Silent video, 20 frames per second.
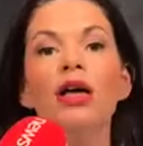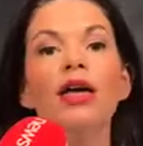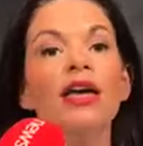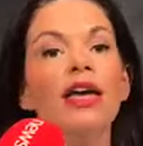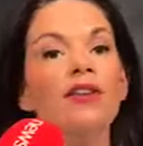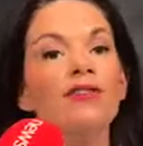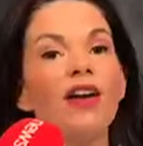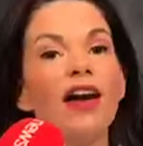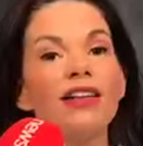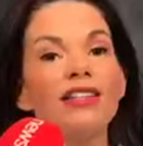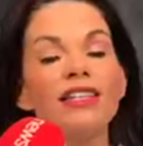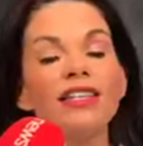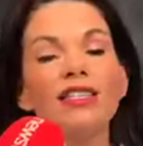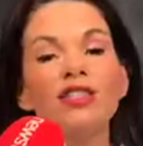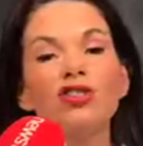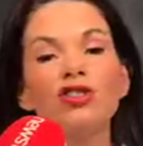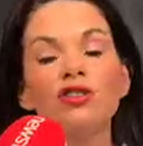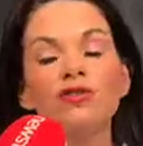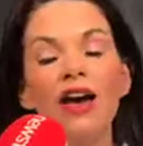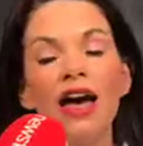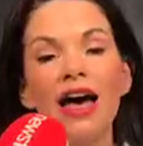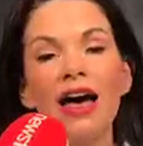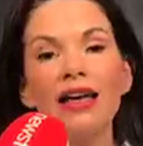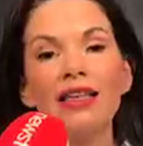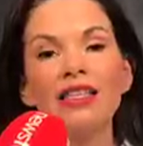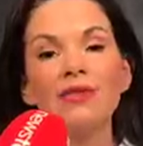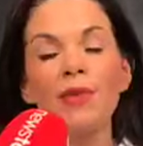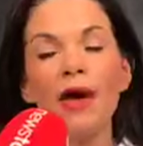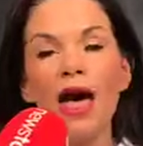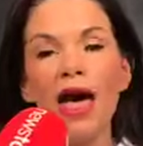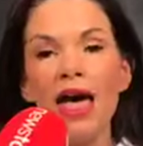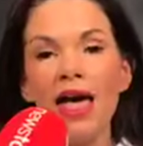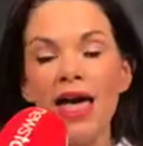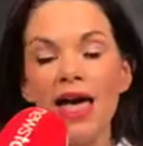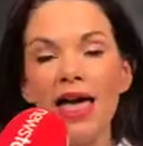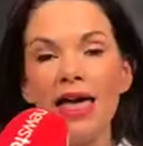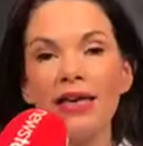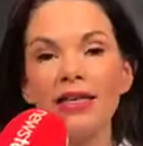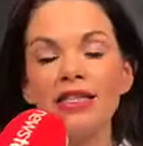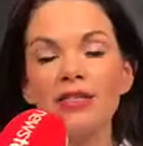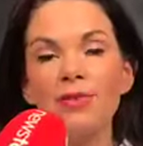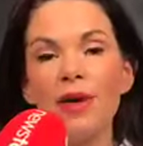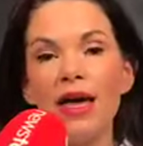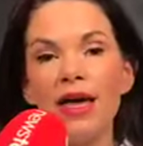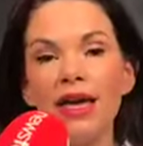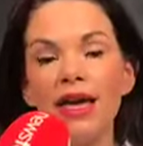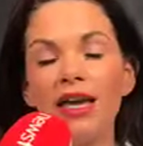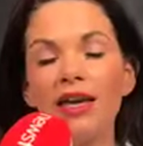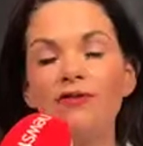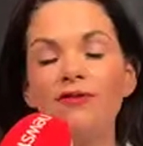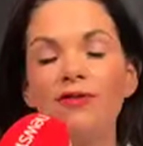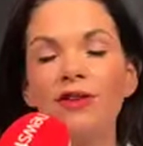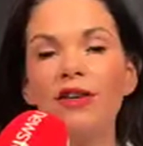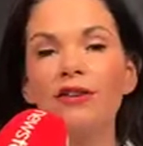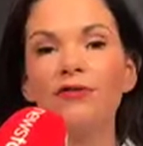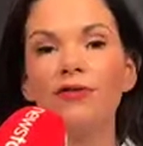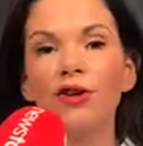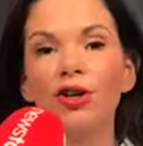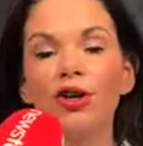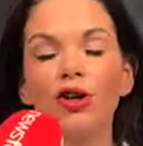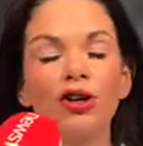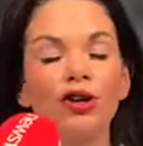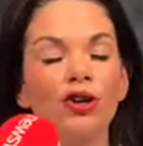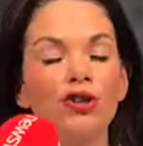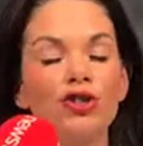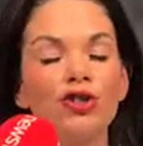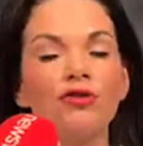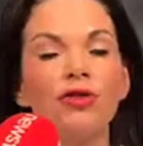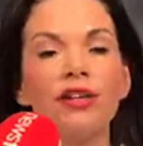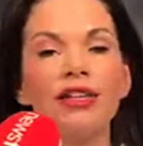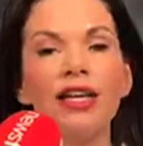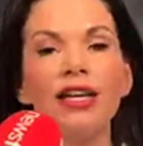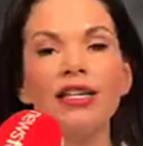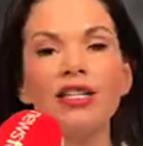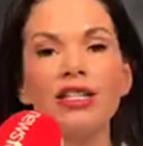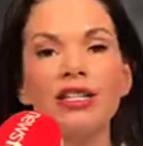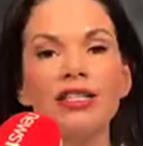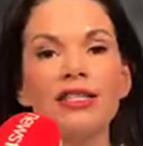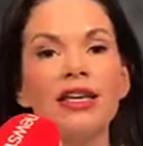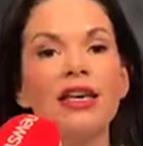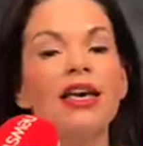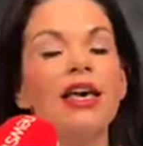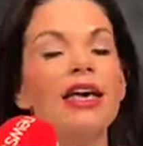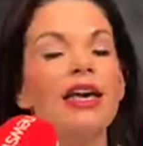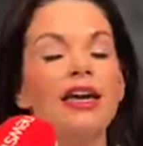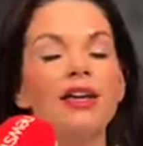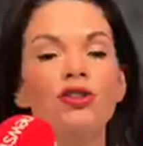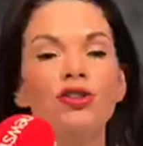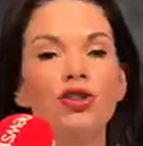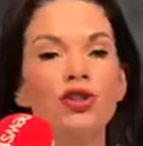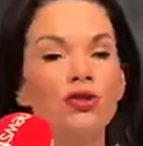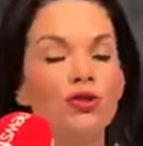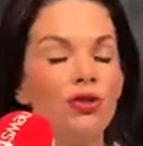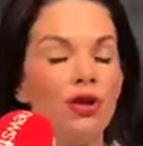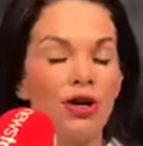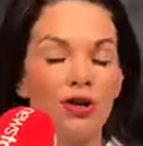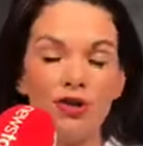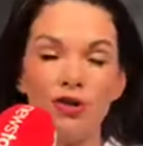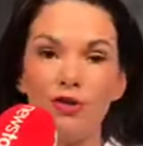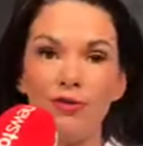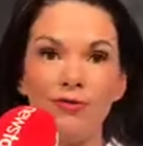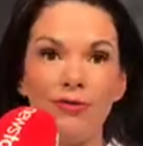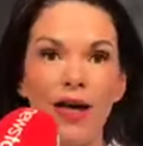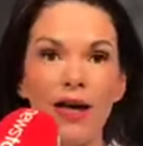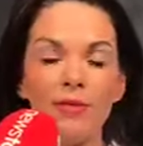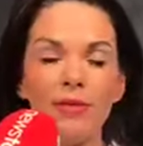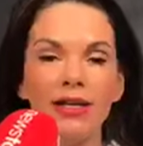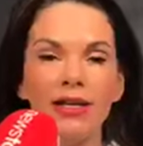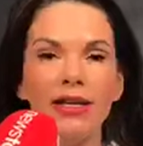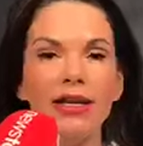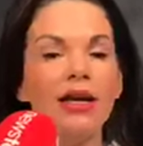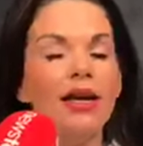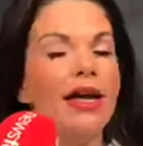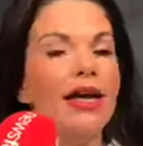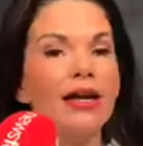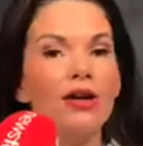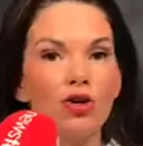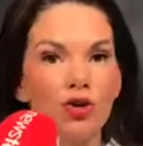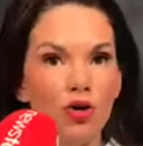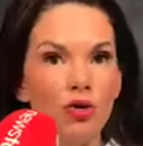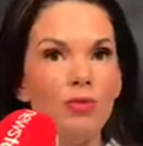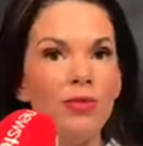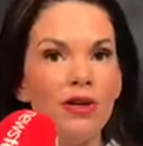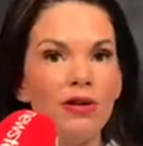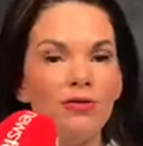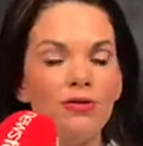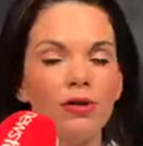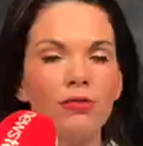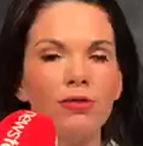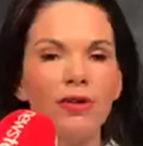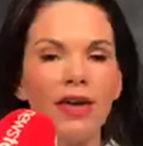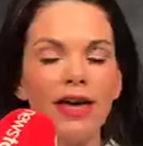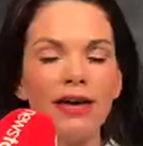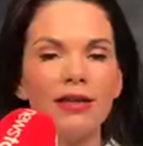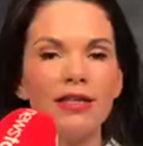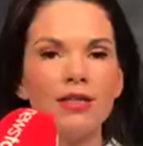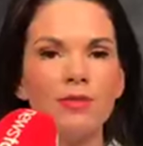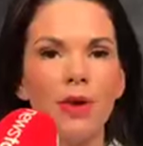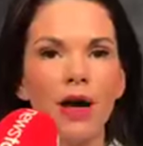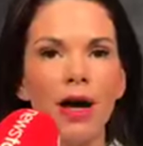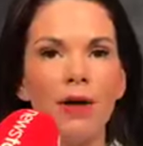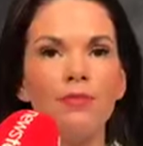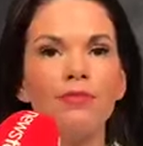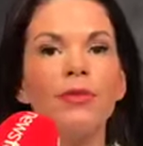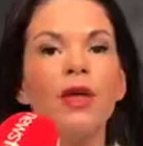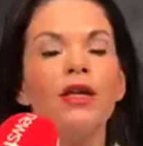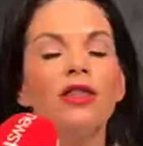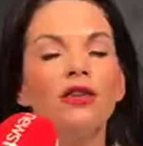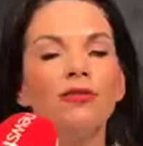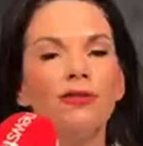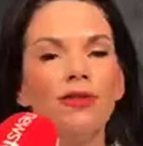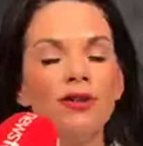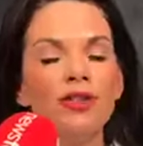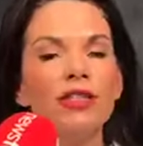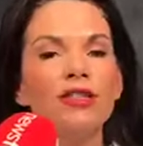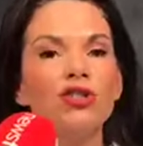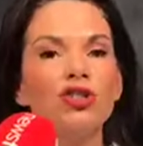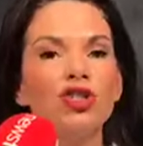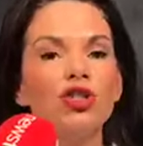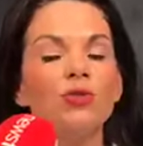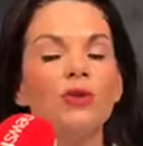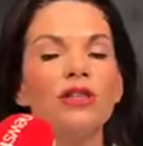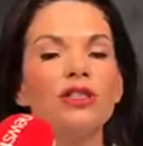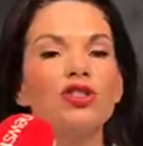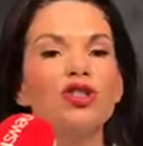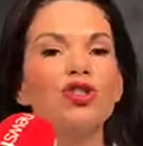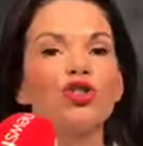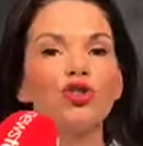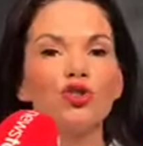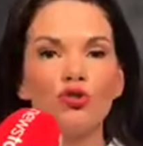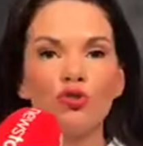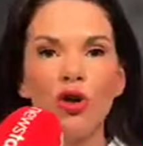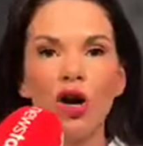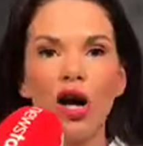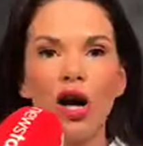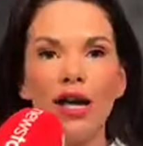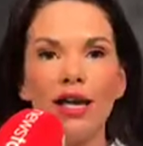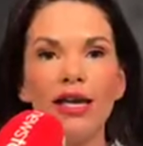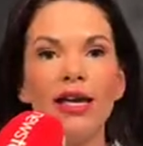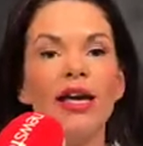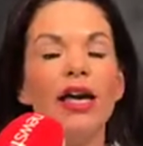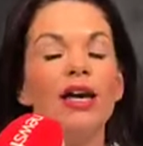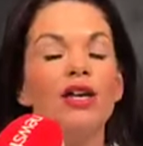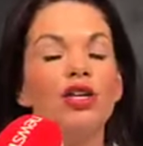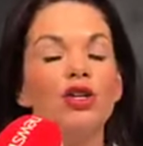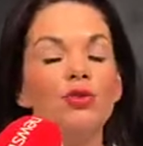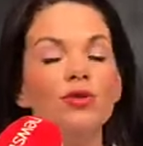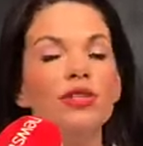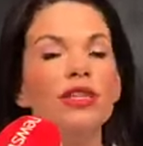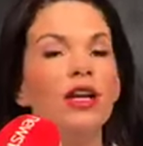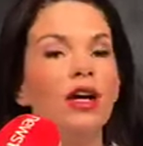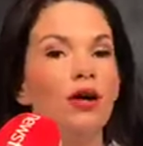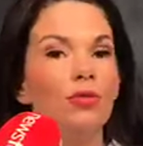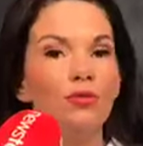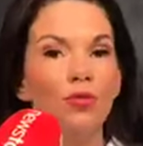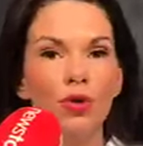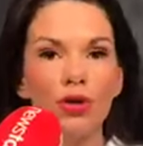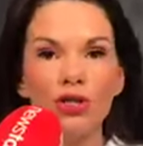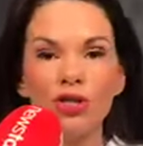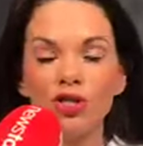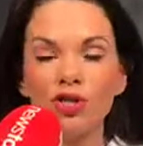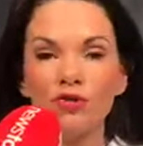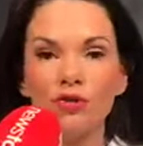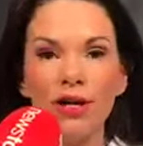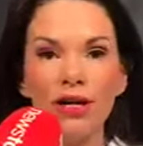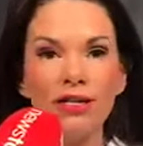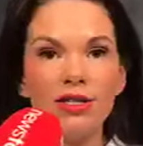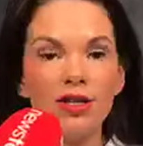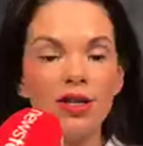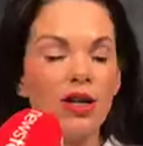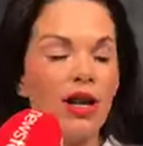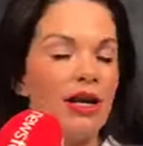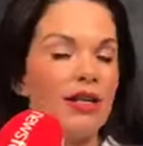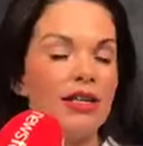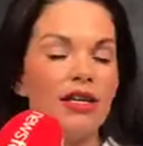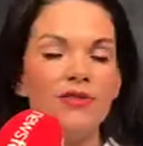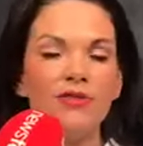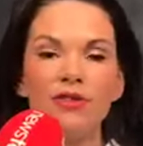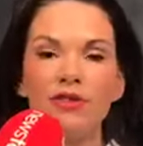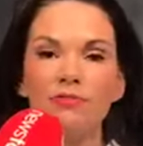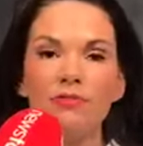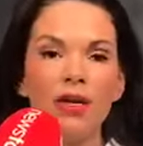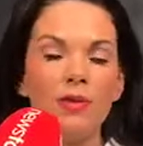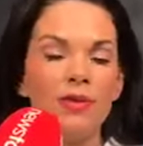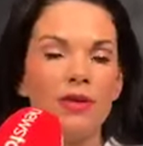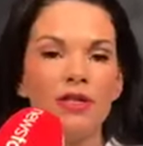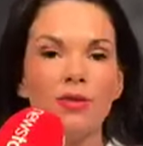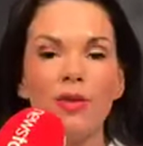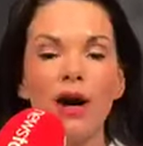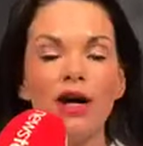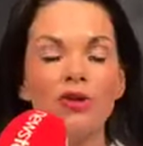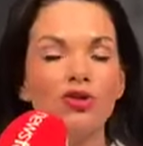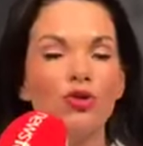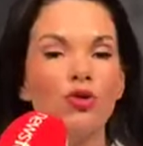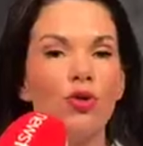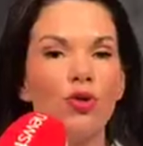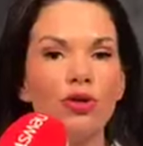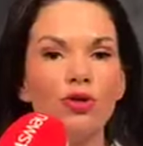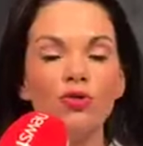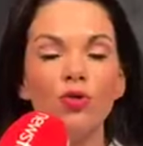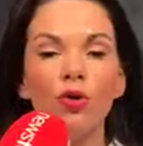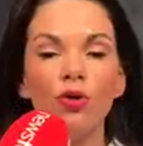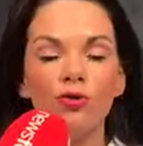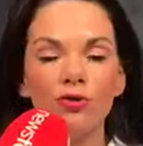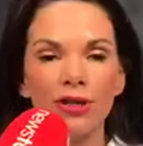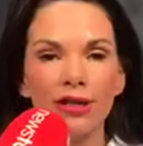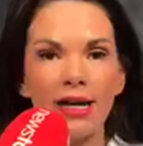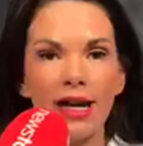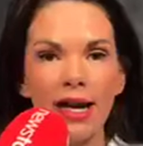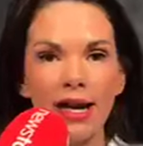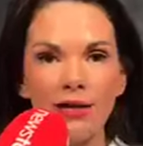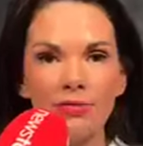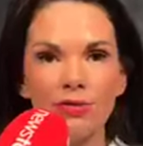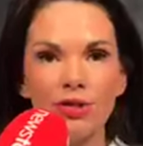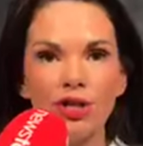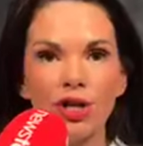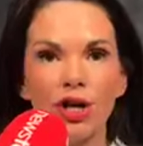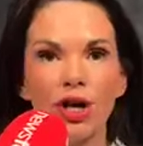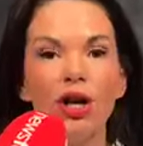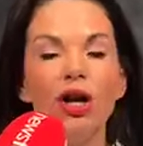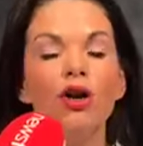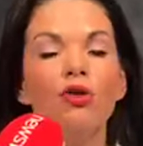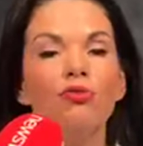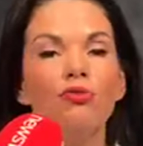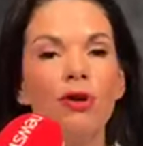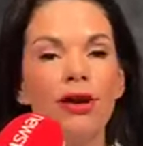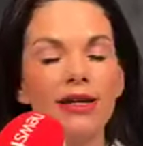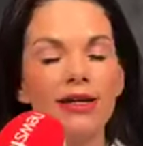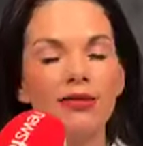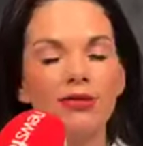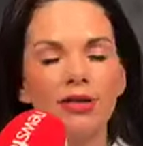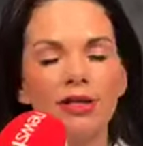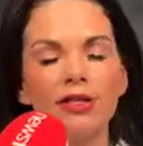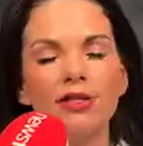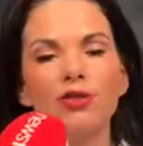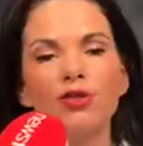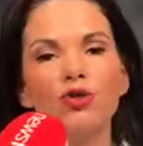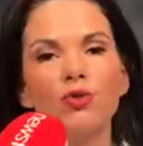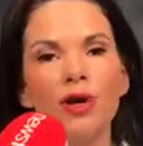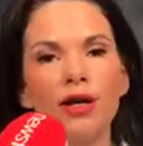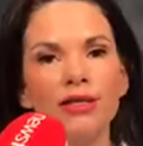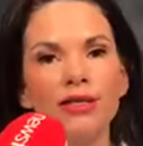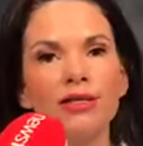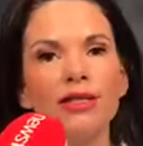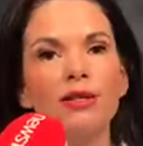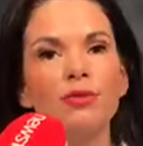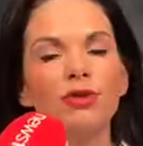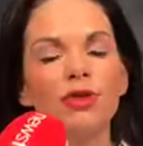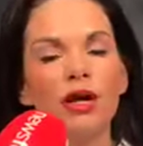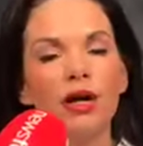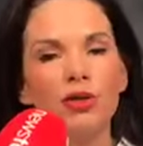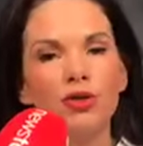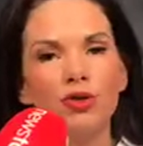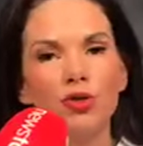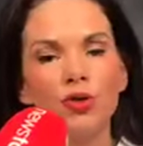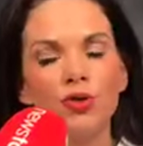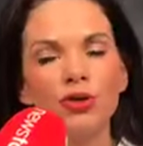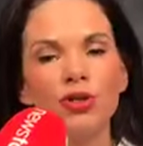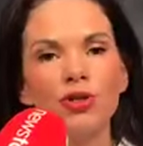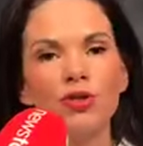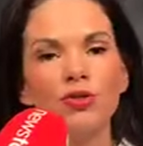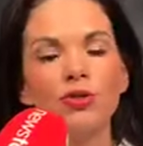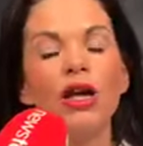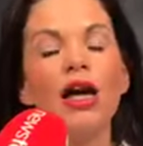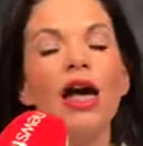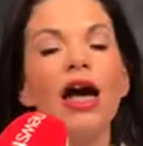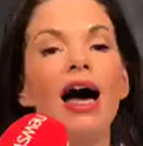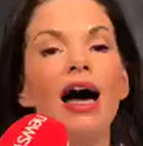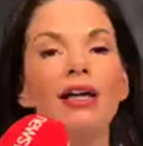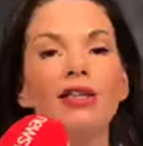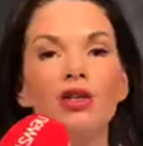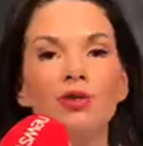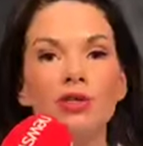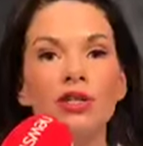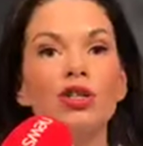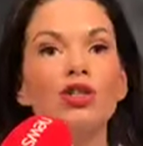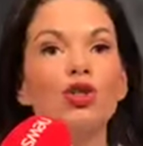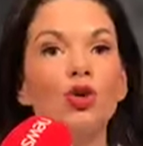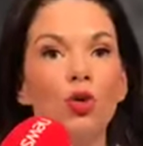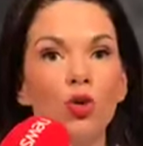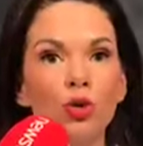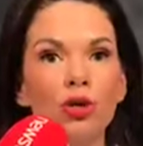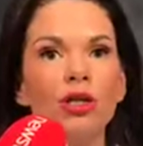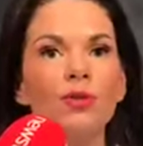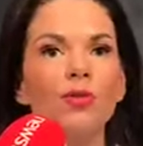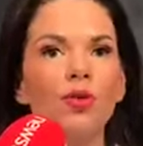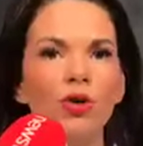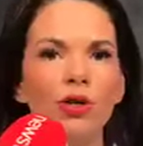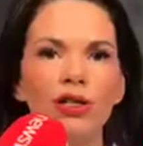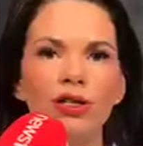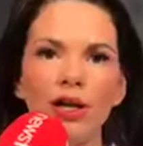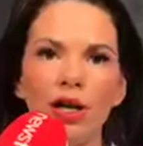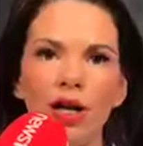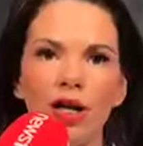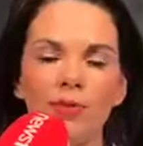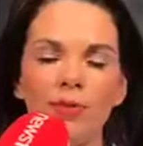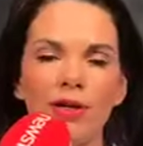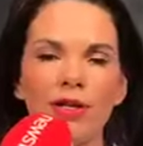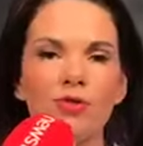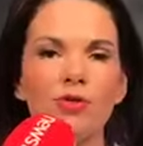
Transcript: If you had a history of asthma, eczema, hay fever or allergic rhinitis in you or your family, it could be a form of eczema. The first thing to do is to try using a moisturiser and even maybe some hydrocortisone over the counter regularly. So twice a day with the hydrocortisone and using a total emollient therapy.